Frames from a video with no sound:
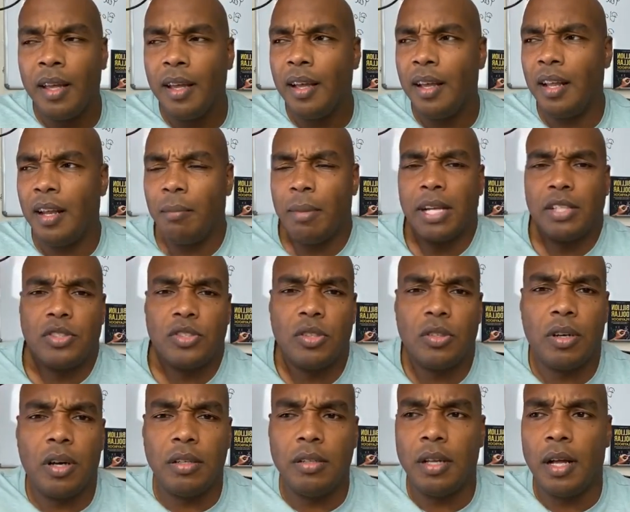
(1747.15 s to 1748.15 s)
And I'm like,
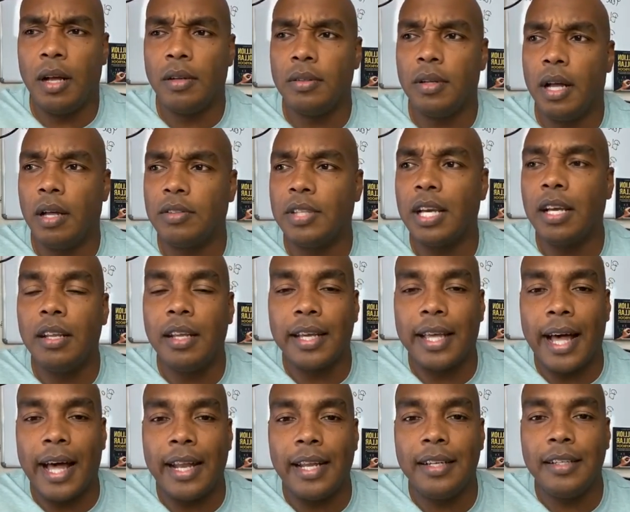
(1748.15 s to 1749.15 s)
sure, you know, I'll, I'll take a look
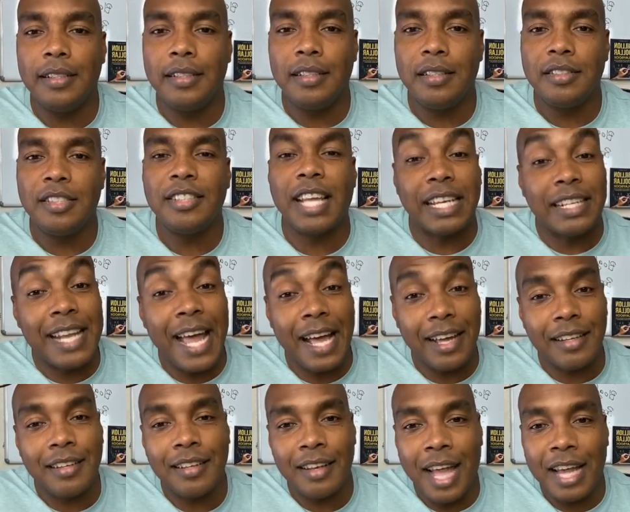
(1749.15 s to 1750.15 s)
at it. She's like, not
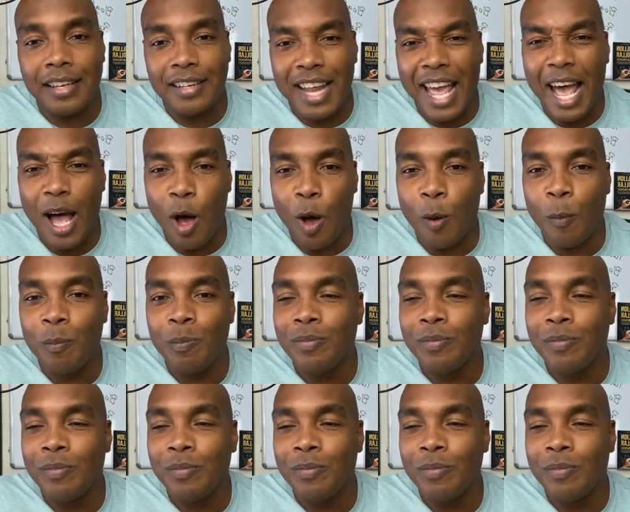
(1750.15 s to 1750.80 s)
like now.